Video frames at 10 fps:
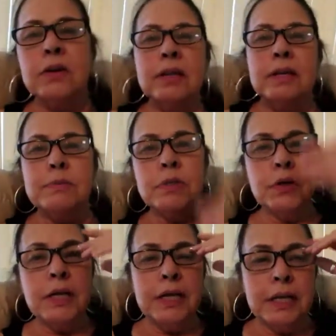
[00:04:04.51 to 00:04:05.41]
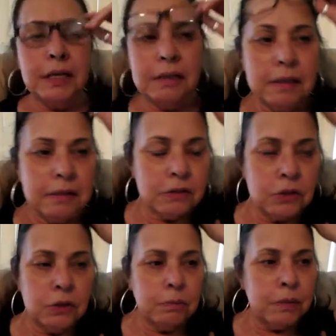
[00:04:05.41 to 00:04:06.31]
lips are getting a little
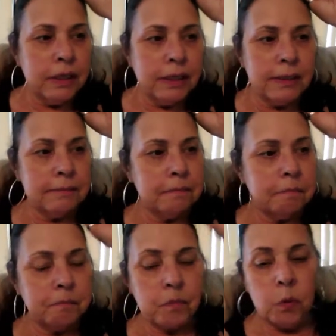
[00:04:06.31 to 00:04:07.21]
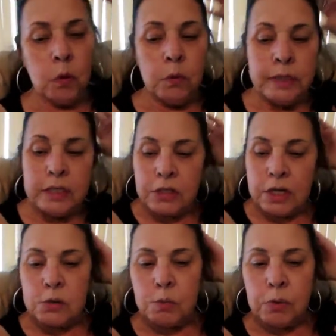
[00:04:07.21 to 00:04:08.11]
too big. Well, we
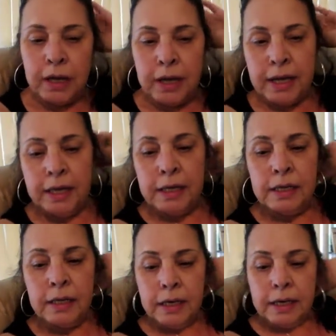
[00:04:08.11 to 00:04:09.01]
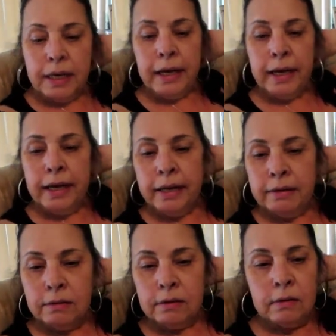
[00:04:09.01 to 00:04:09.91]
just played
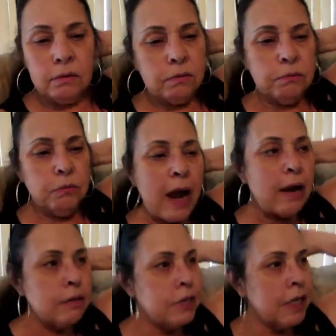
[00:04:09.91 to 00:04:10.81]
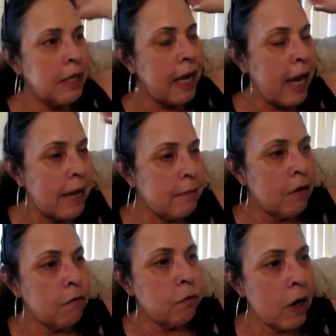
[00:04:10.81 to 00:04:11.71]
a rousing game
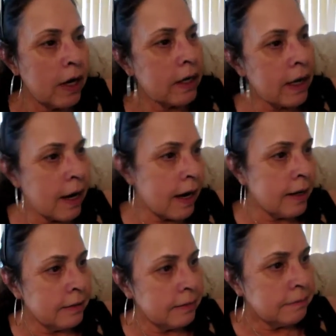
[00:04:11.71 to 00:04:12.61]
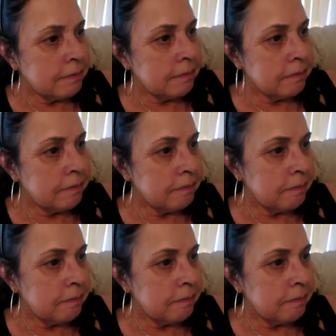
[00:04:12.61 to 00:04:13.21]
of what, Kai? Um,